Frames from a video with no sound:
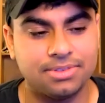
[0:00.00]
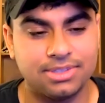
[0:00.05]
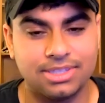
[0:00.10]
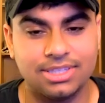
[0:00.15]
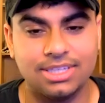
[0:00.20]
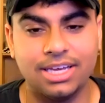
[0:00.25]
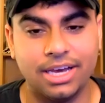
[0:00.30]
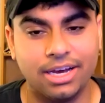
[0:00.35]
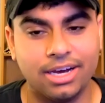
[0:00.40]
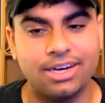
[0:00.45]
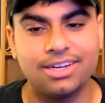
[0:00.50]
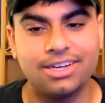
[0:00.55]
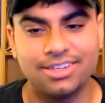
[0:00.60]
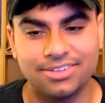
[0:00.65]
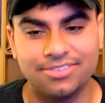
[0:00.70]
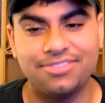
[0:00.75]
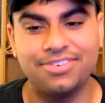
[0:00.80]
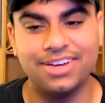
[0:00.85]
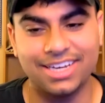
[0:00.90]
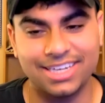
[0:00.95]
yeah,
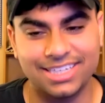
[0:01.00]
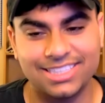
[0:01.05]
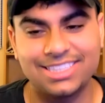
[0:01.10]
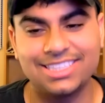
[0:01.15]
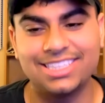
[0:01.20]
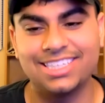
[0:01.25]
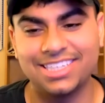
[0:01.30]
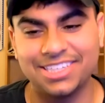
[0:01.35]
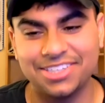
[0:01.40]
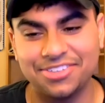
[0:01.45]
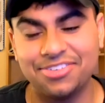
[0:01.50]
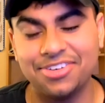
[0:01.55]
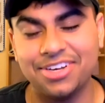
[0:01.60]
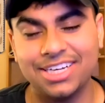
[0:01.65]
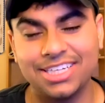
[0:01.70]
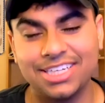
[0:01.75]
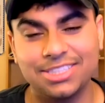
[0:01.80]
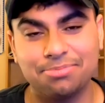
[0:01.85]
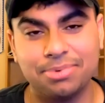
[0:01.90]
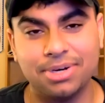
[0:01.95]
facts.
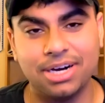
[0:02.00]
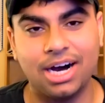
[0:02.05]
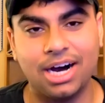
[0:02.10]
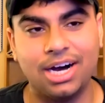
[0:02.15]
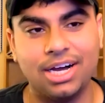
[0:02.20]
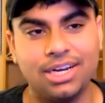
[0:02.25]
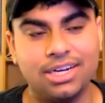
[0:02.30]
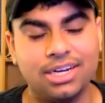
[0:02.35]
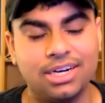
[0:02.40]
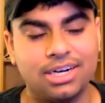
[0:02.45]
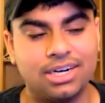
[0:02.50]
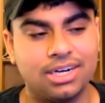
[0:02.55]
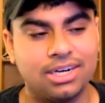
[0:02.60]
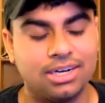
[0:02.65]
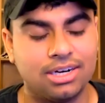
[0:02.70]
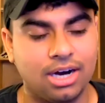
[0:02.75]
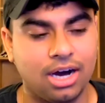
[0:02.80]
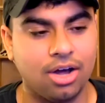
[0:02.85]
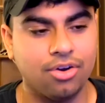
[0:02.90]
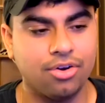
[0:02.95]
But on
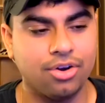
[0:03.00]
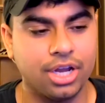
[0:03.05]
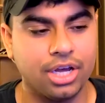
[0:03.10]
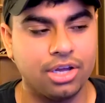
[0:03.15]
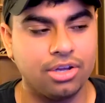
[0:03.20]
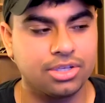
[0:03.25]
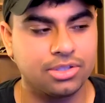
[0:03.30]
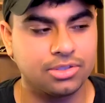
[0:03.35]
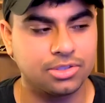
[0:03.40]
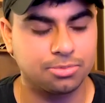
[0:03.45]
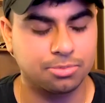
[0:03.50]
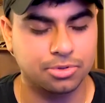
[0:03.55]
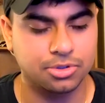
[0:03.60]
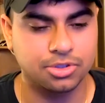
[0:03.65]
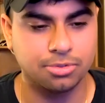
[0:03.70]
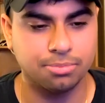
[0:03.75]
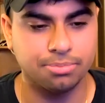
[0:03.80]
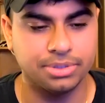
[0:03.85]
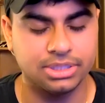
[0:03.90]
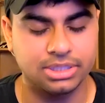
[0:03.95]
Nelk it was more
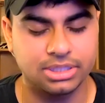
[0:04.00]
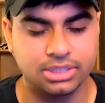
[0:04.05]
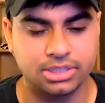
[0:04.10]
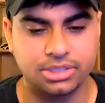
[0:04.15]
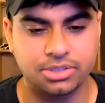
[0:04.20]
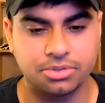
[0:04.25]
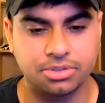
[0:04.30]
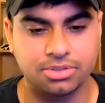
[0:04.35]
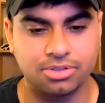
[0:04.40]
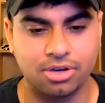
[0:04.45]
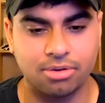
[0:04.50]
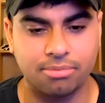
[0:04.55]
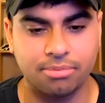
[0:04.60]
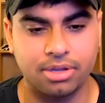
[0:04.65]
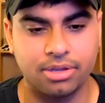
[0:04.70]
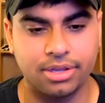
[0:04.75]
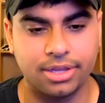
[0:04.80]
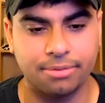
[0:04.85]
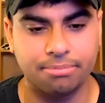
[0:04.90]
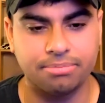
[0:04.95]
so business. He was talking
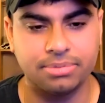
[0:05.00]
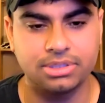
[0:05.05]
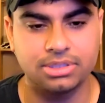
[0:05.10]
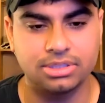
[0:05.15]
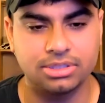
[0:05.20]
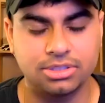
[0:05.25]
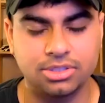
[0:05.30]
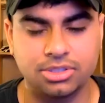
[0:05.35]
about like business.